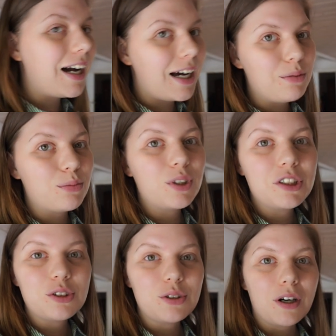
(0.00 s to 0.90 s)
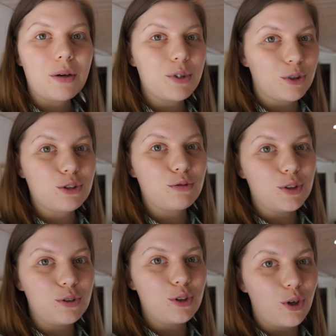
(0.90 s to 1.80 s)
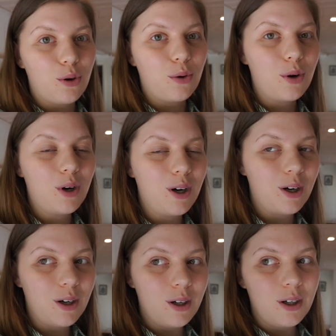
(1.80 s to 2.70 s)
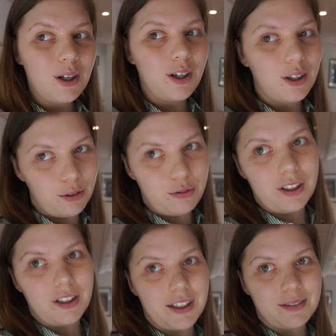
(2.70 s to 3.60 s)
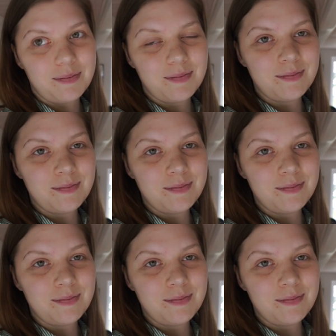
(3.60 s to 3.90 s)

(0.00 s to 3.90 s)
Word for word: I'm pretty sure most of you know the feeling.